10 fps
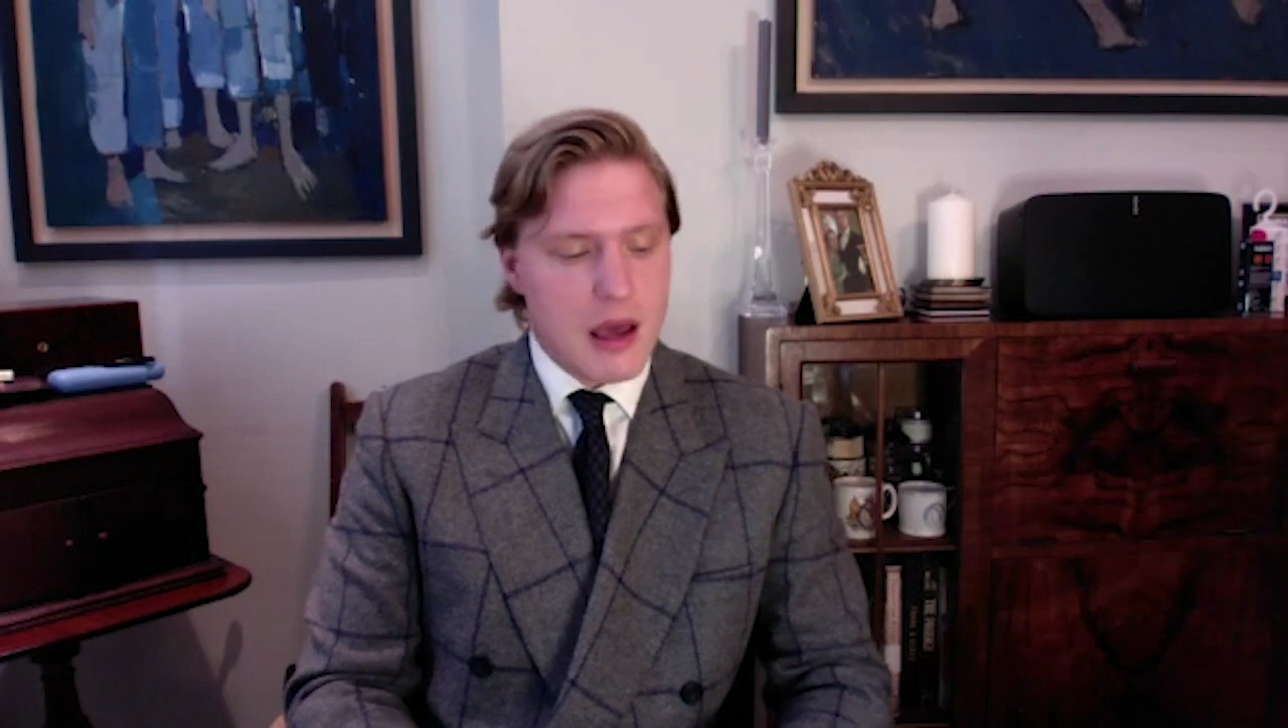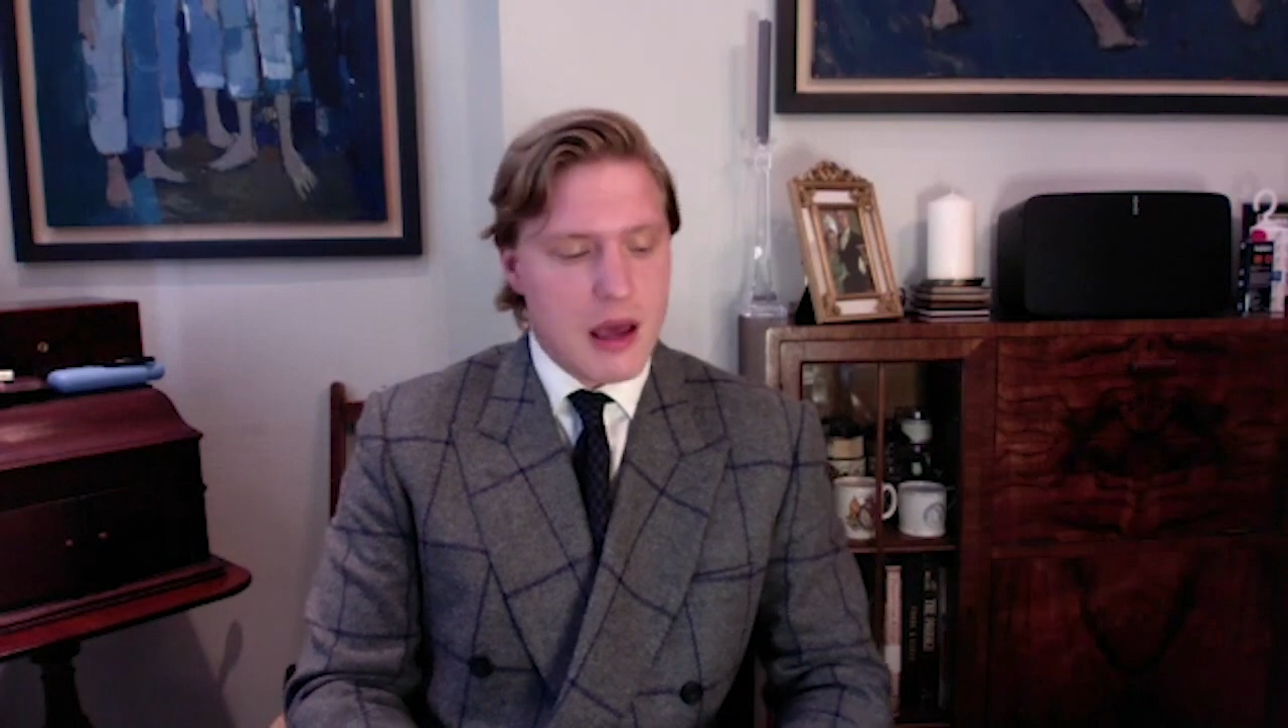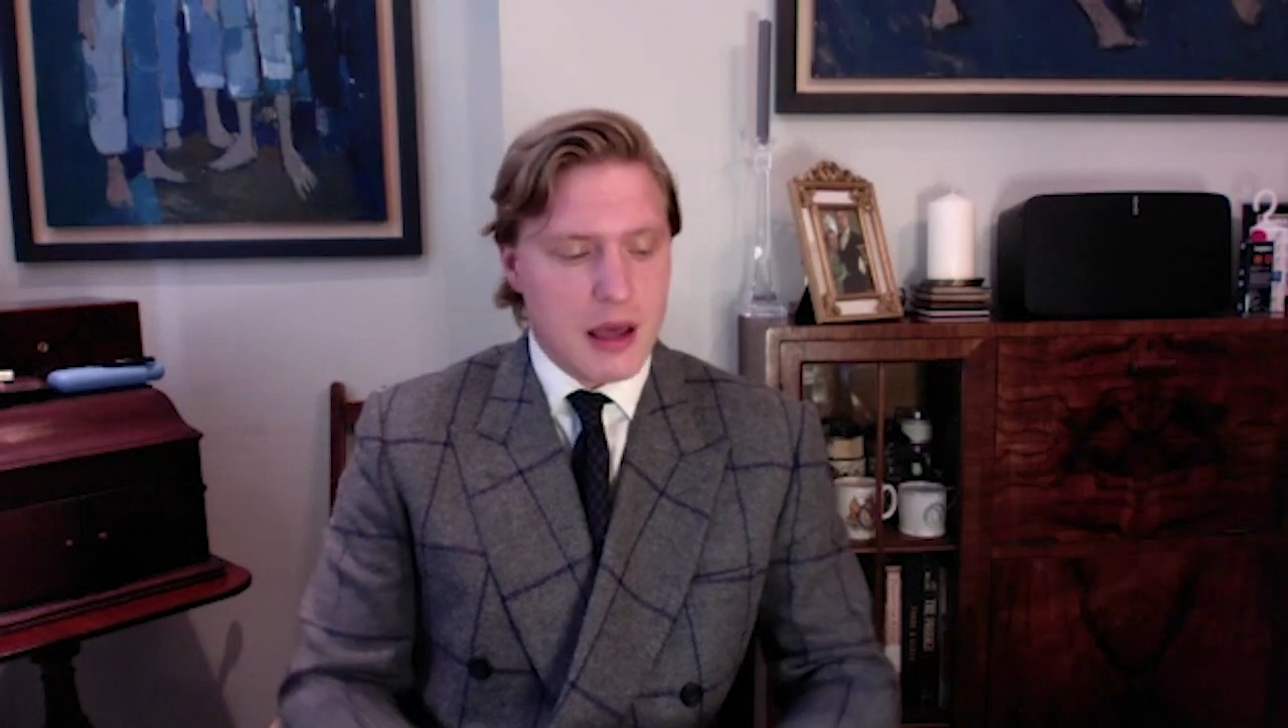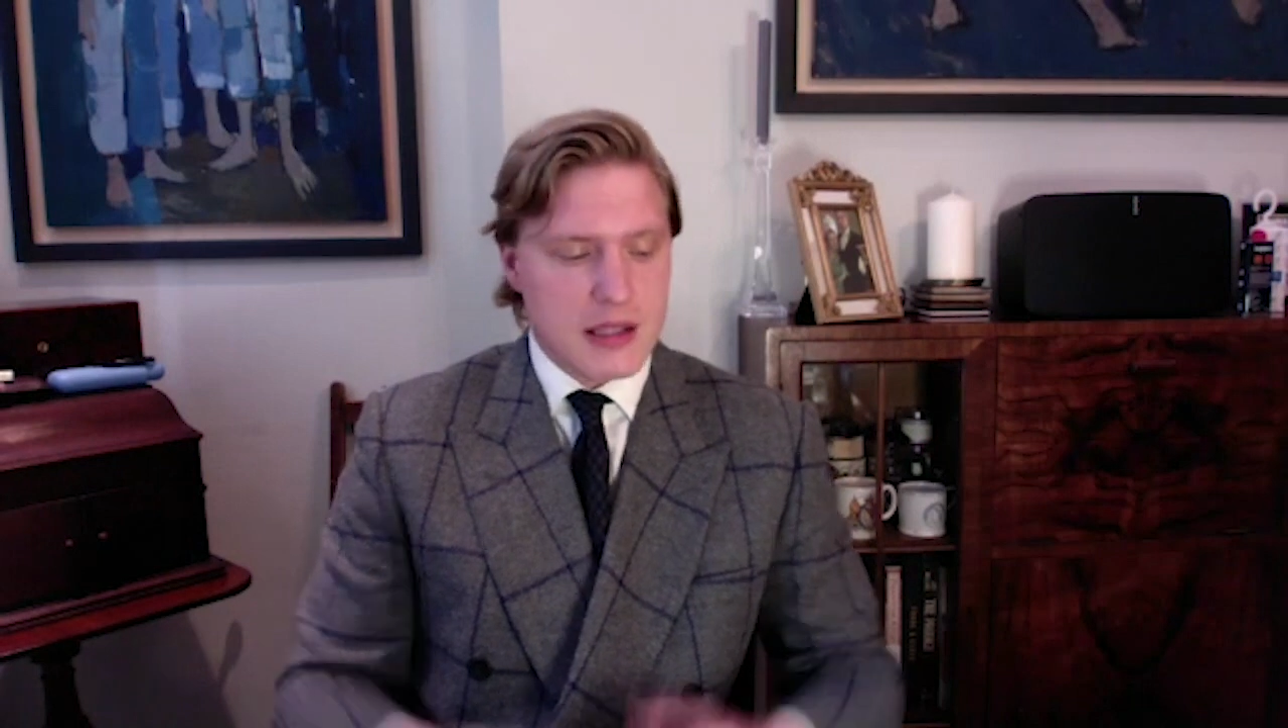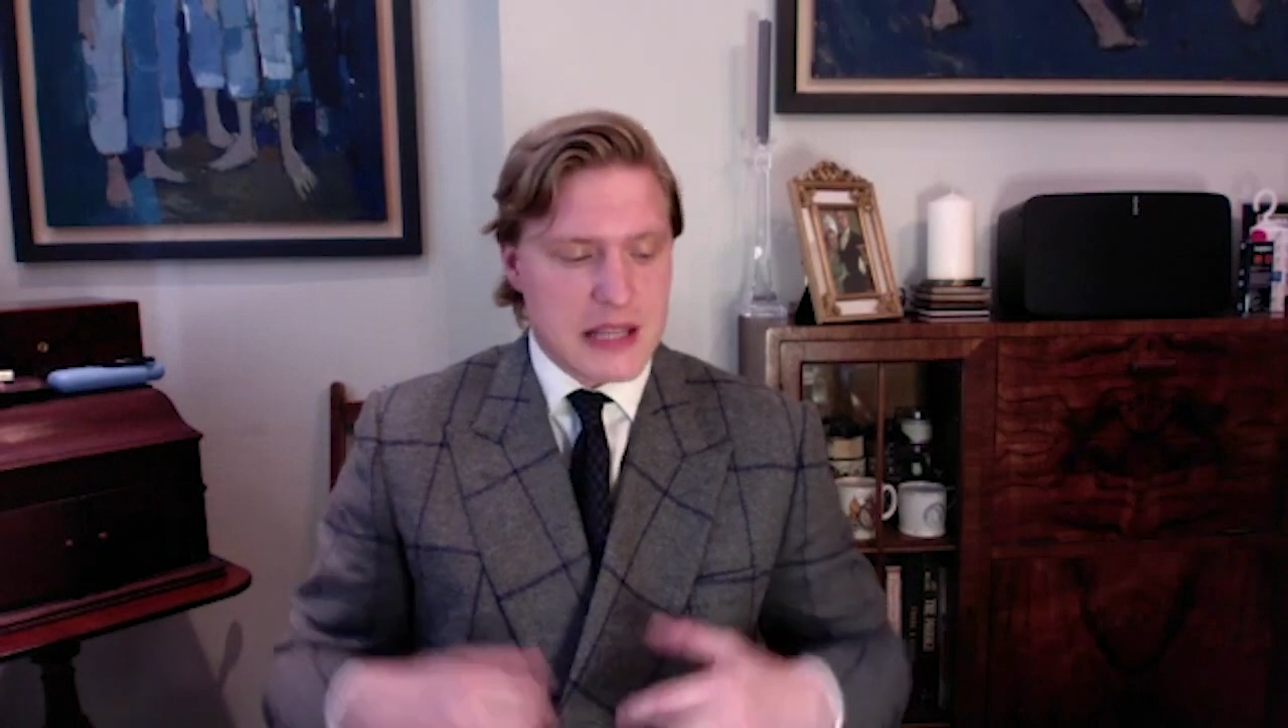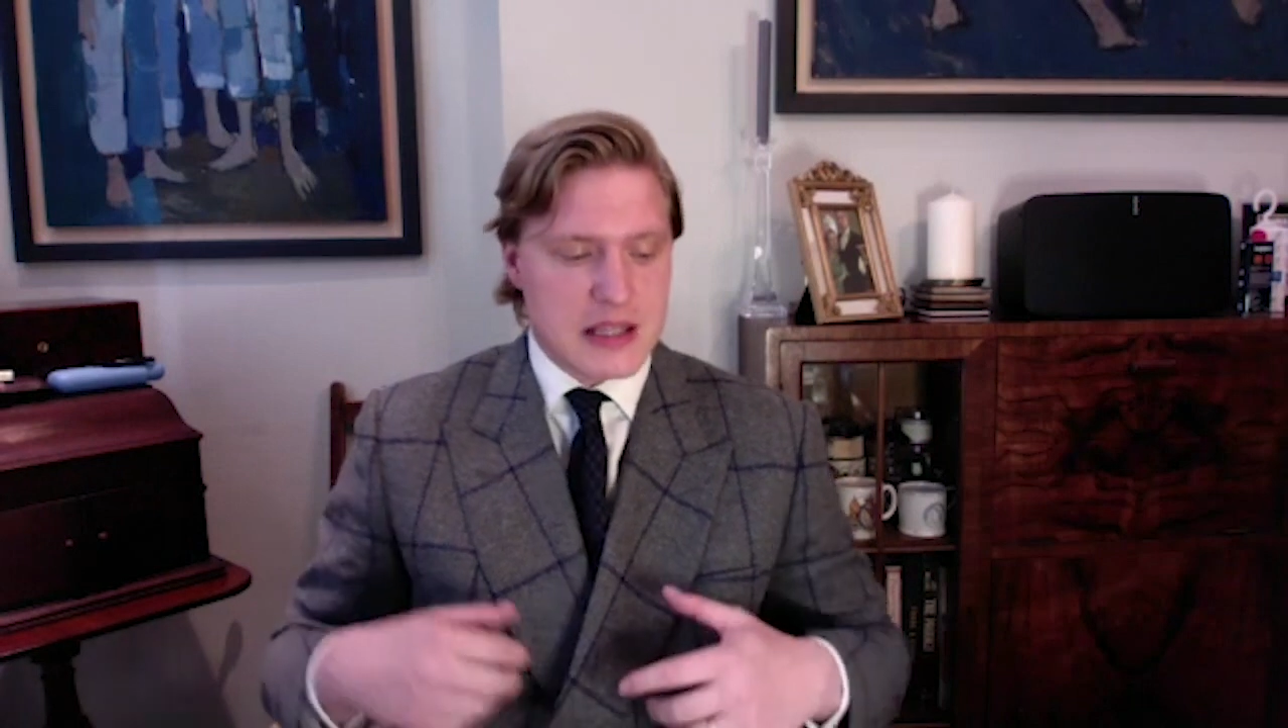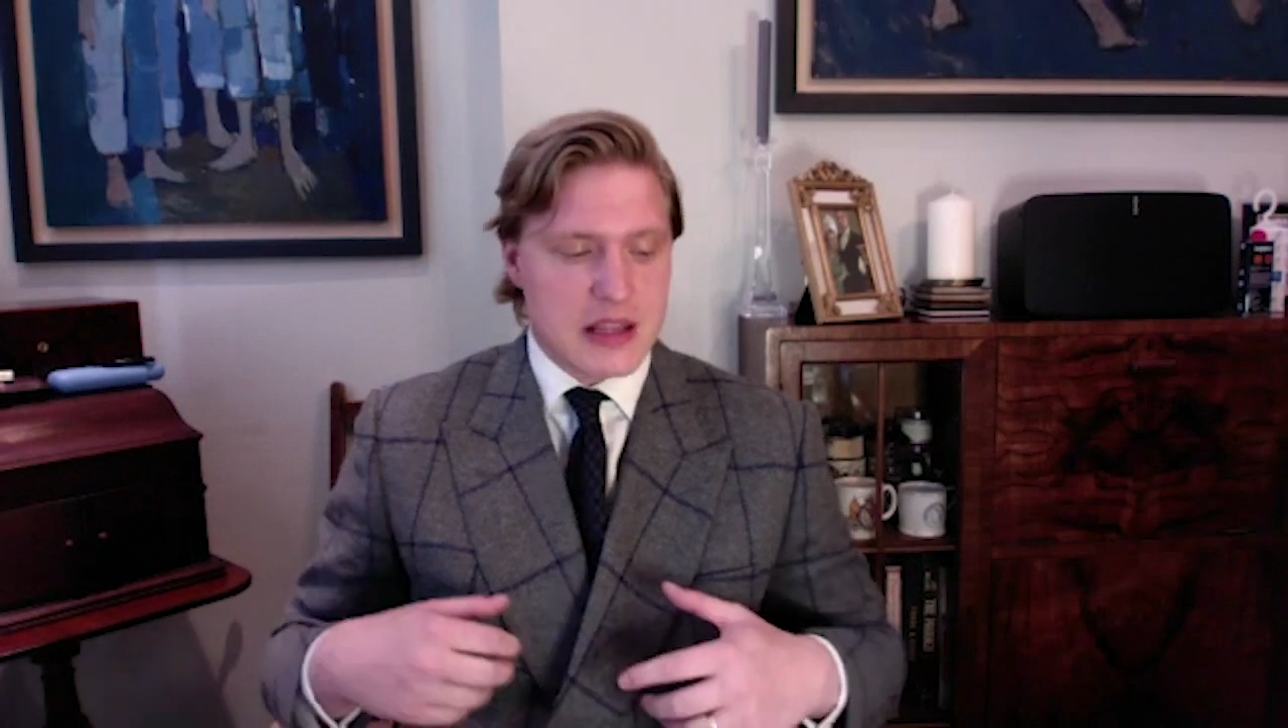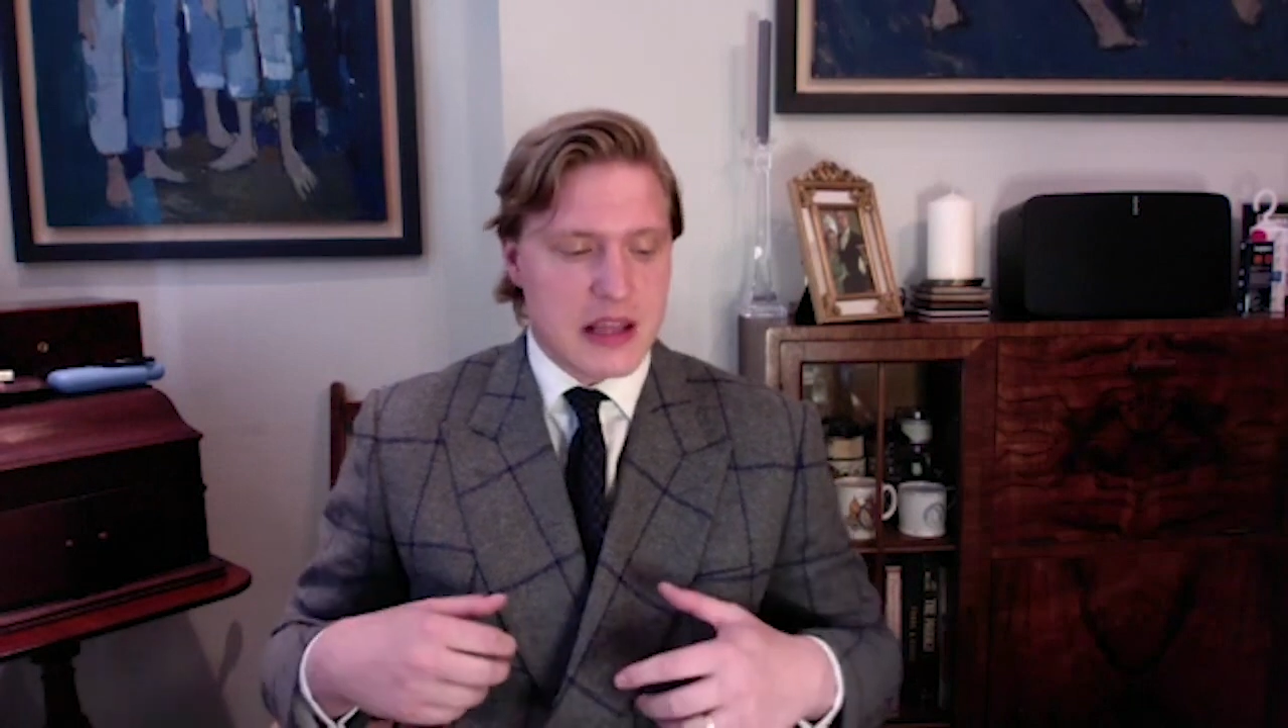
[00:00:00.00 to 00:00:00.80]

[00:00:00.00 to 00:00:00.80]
sense that